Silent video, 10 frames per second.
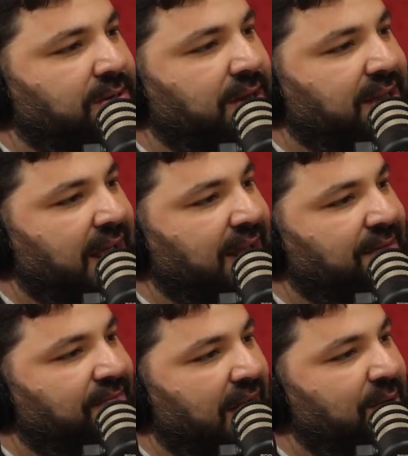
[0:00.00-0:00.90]
is getting in
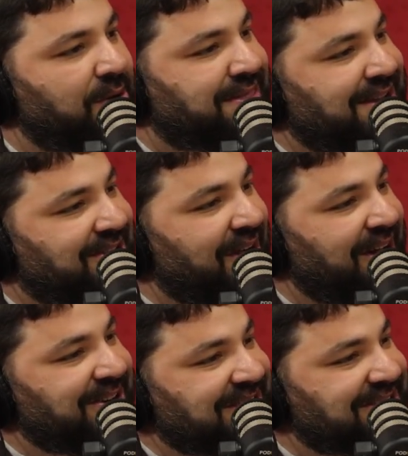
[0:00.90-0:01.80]
a fight with the
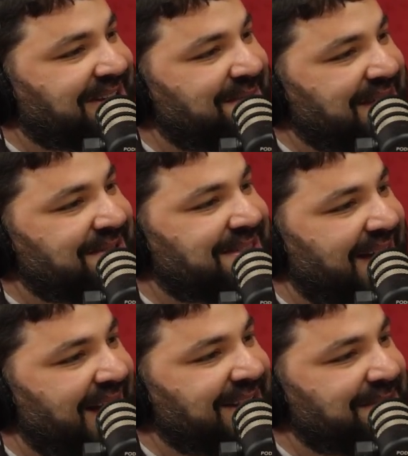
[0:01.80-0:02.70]
daughter, and she comes
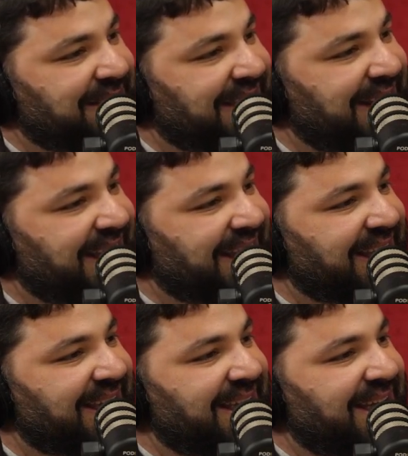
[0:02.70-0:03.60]
outside in the beginning